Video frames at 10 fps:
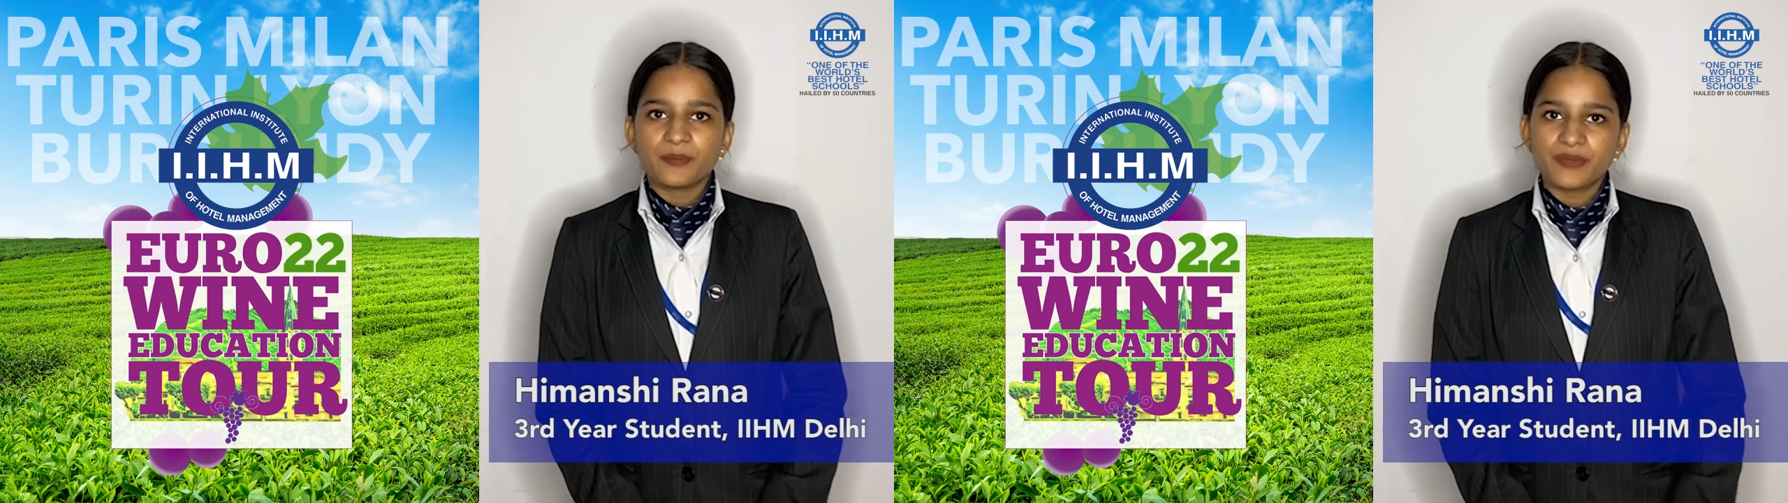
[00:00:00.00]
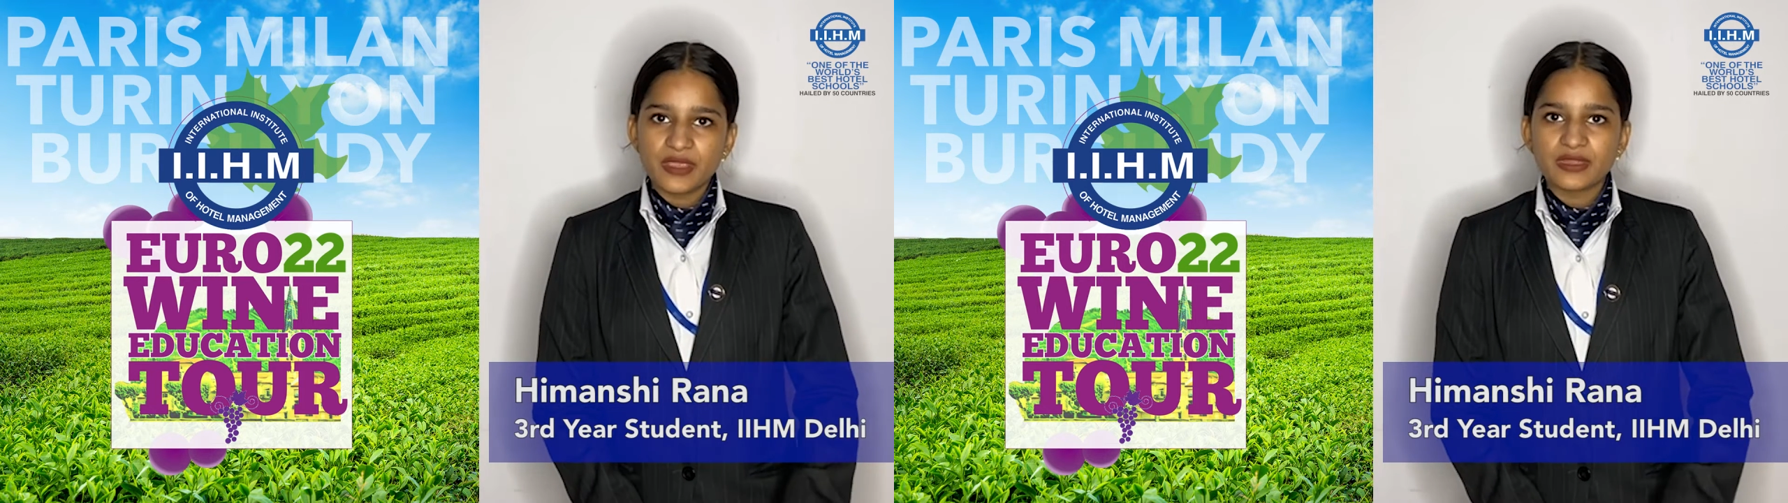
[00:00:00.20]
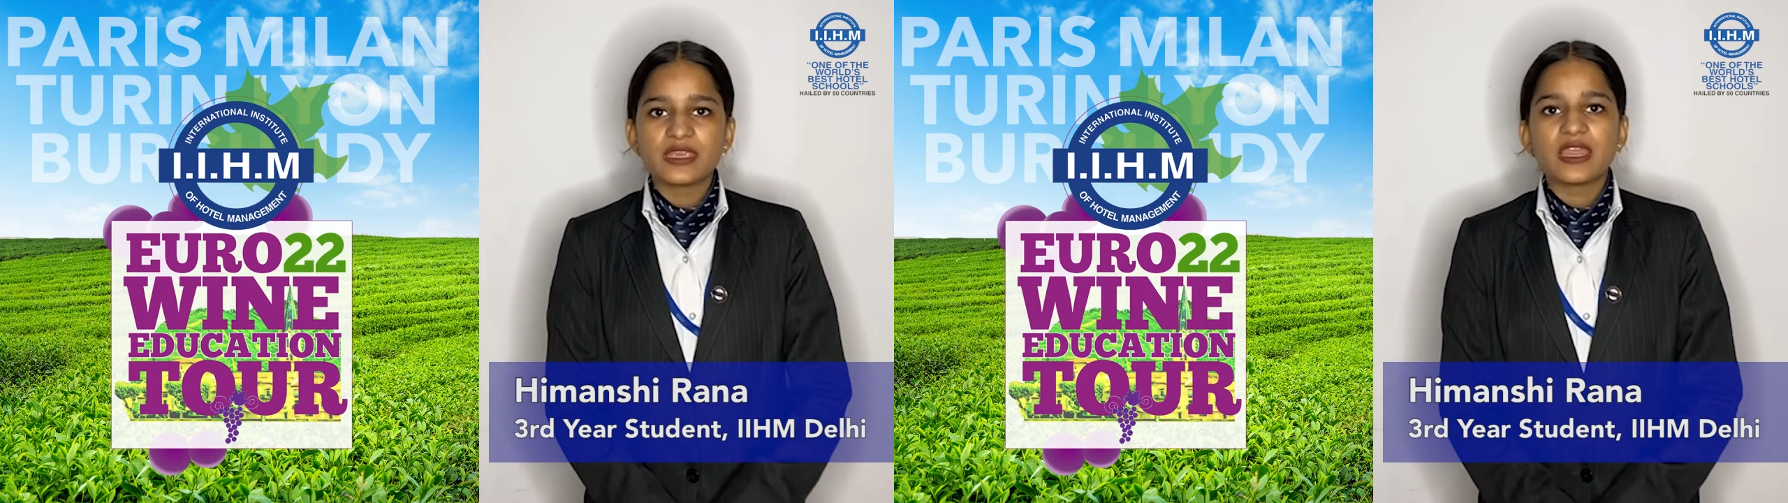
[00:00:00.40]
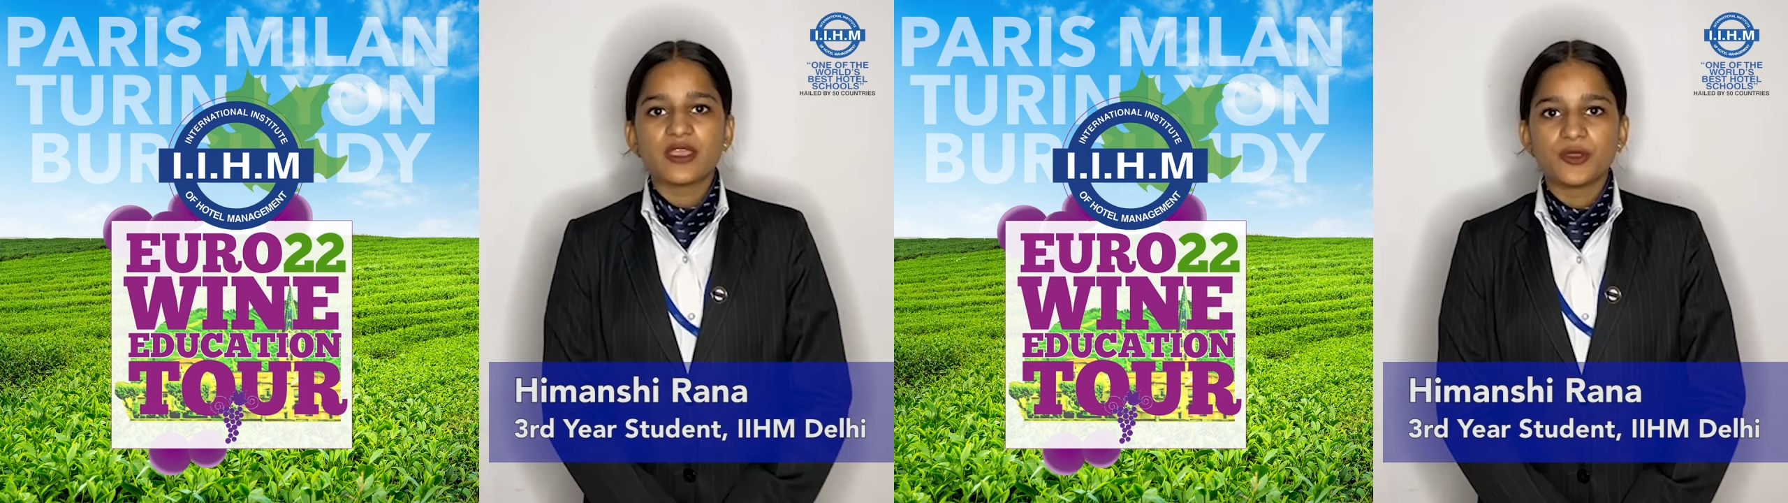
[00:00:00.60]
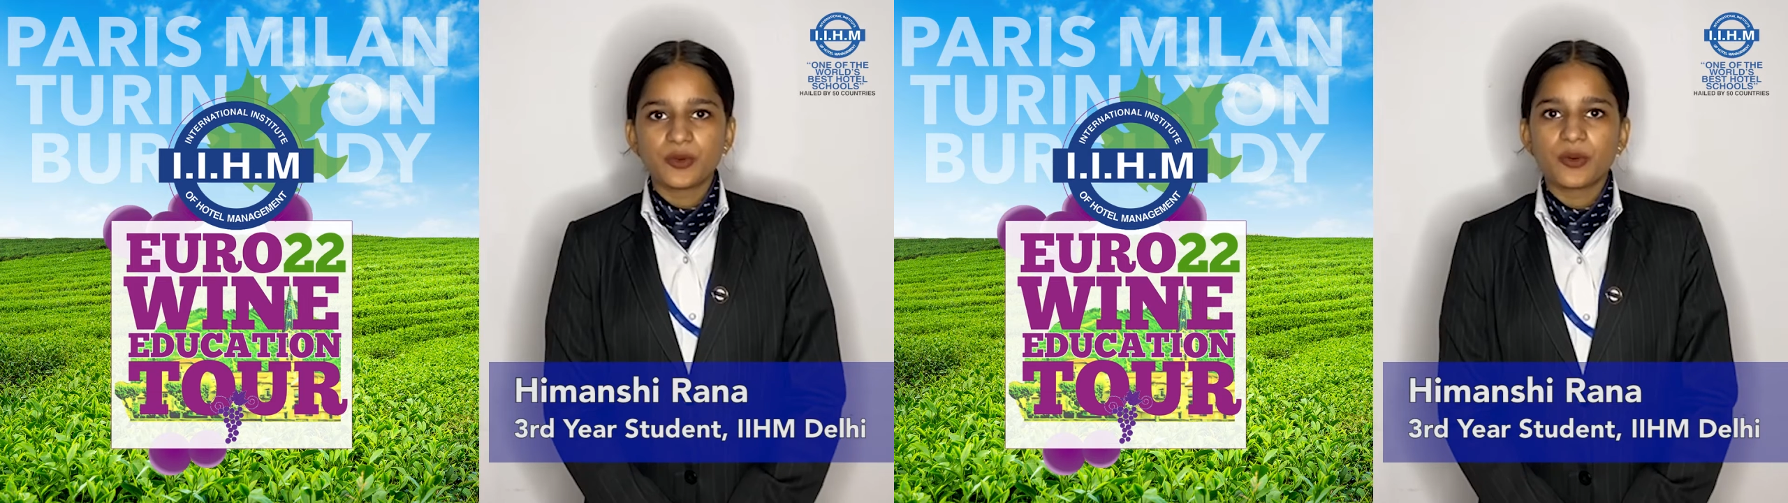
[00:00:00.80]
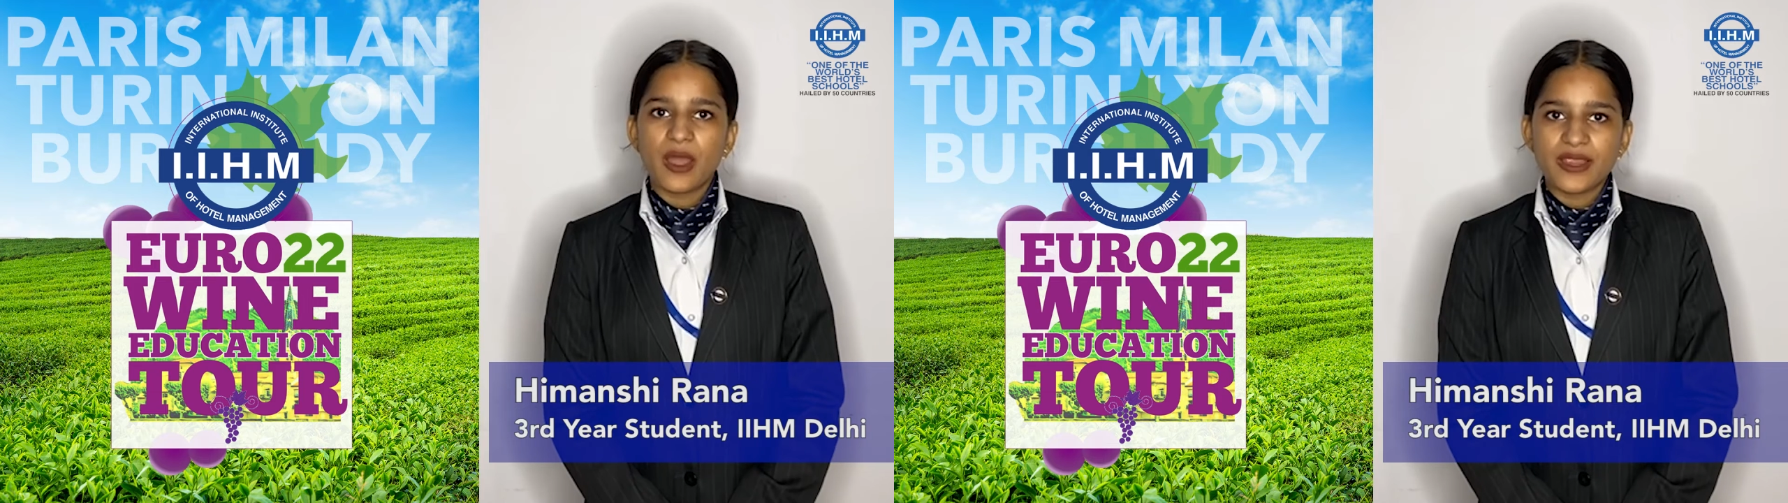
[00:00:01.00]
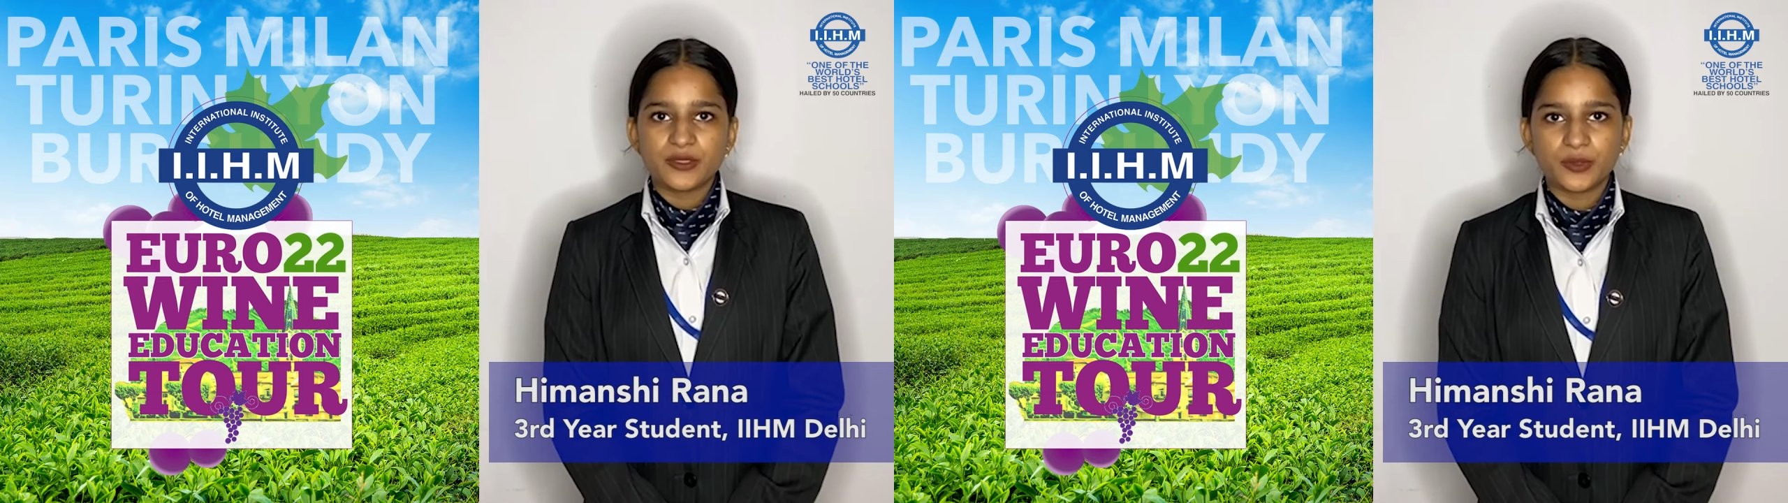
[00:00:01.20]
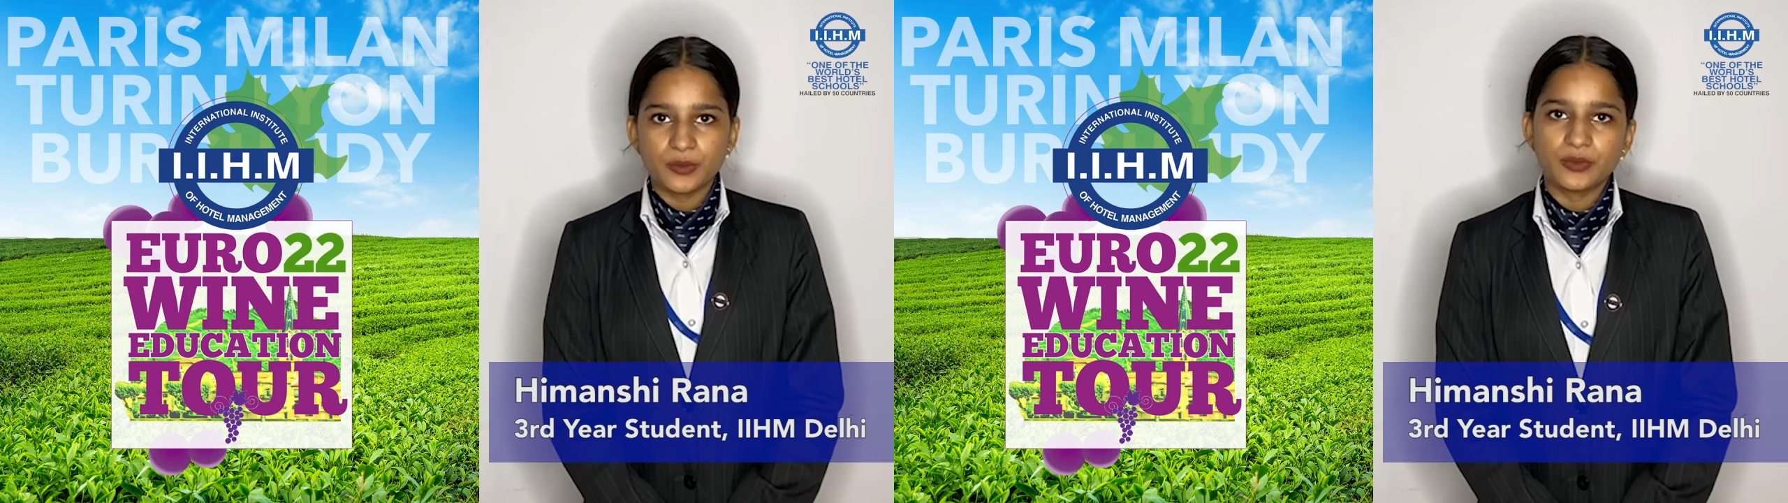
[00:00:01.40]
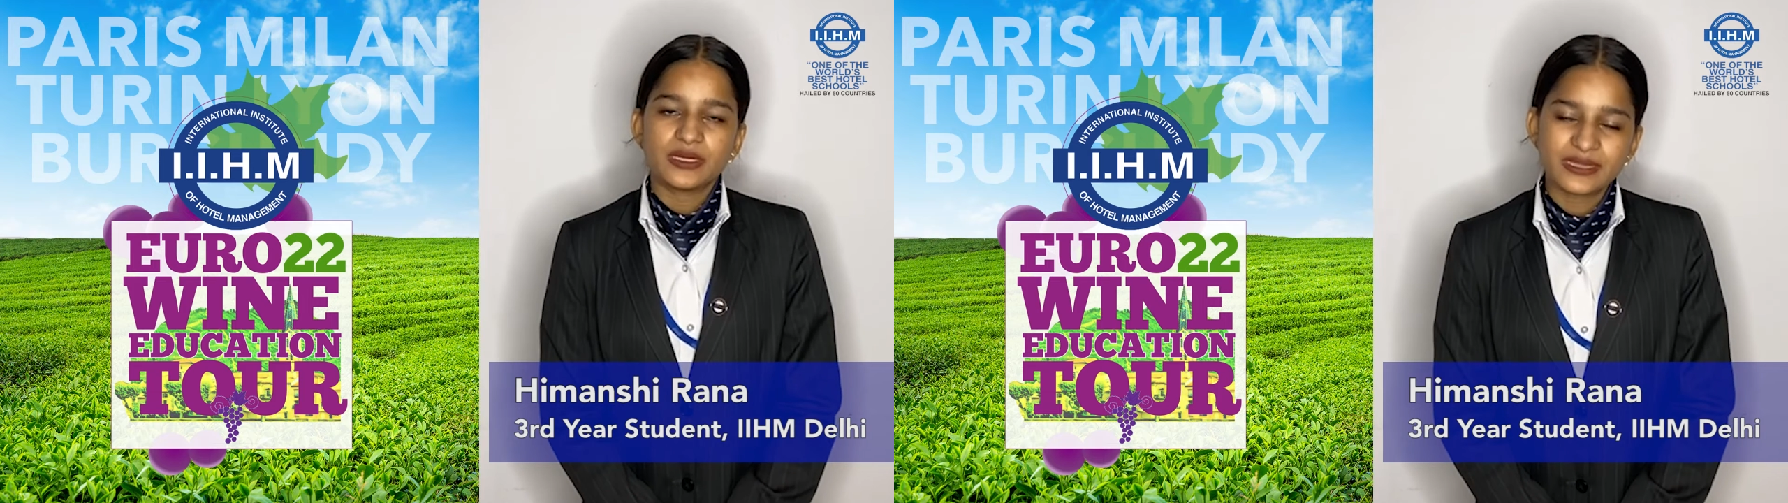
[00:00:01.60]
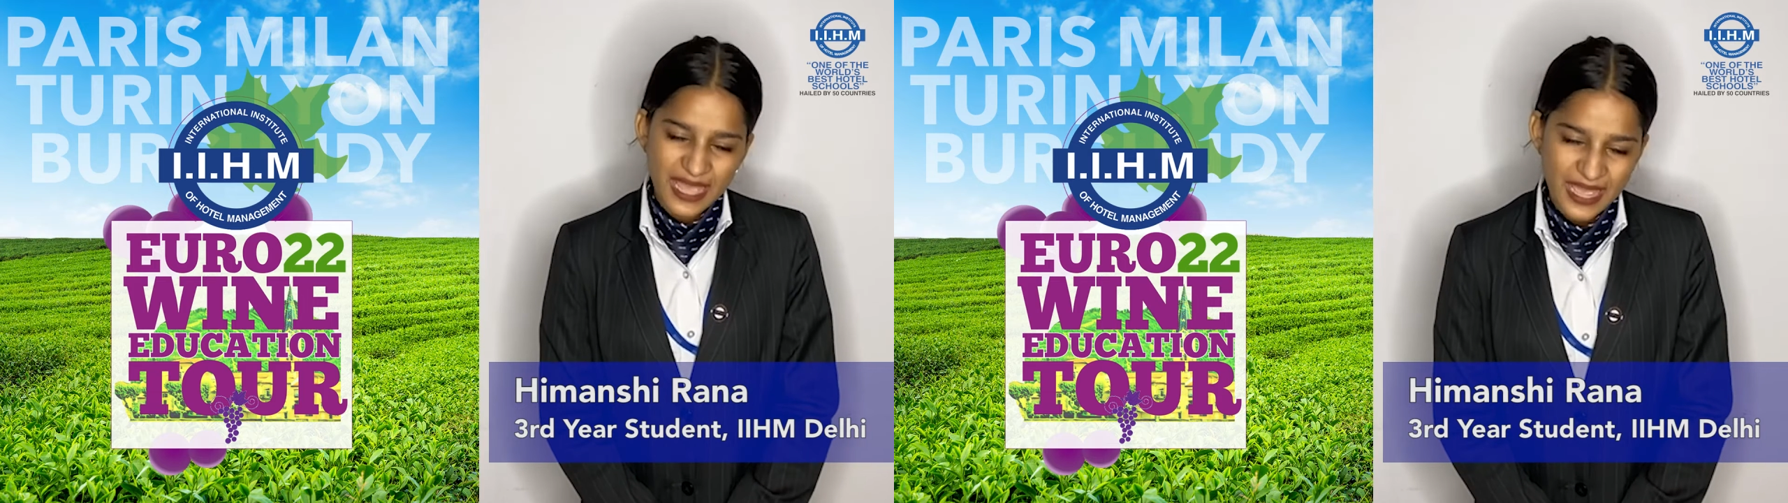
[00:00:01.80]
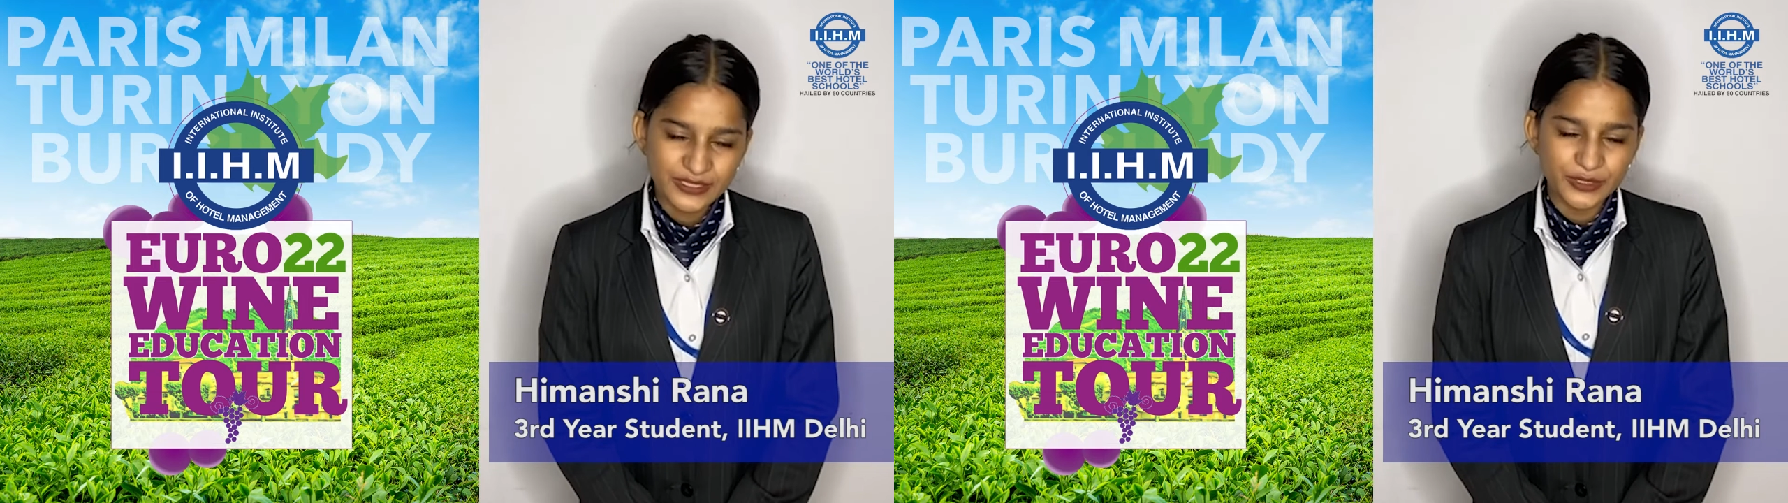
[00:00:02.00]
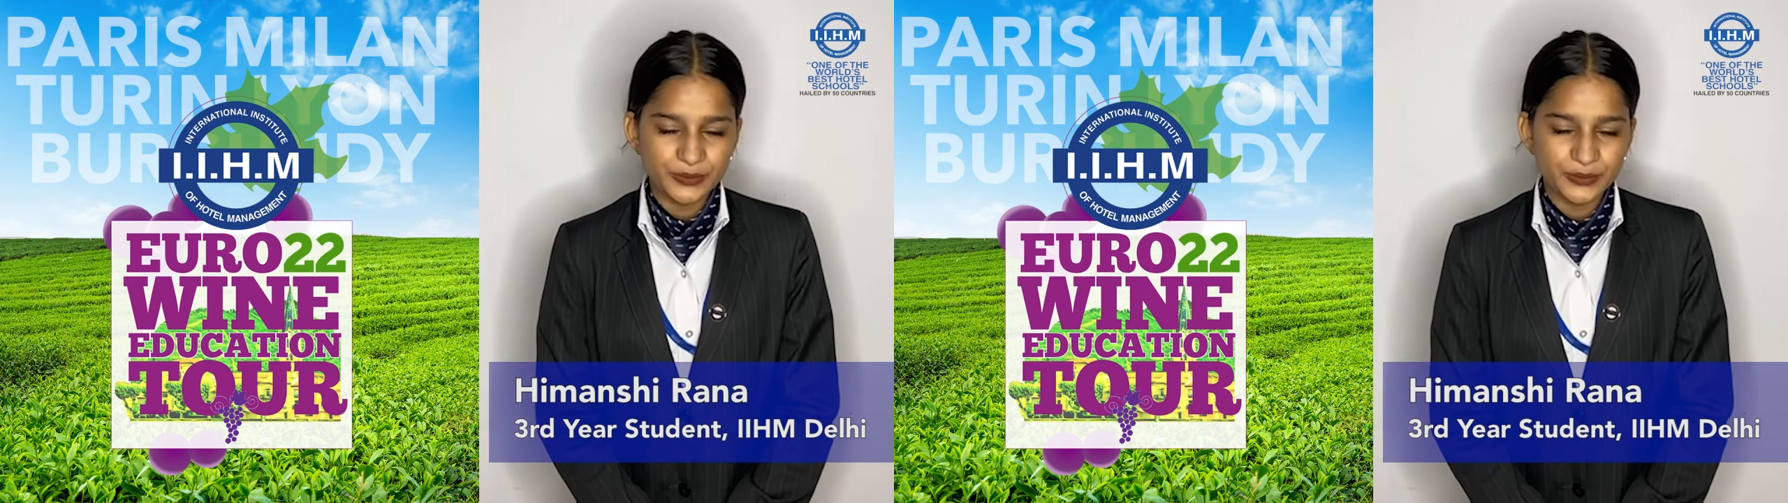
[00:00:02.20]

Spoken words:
in the Euro Wine Tour. Thank you.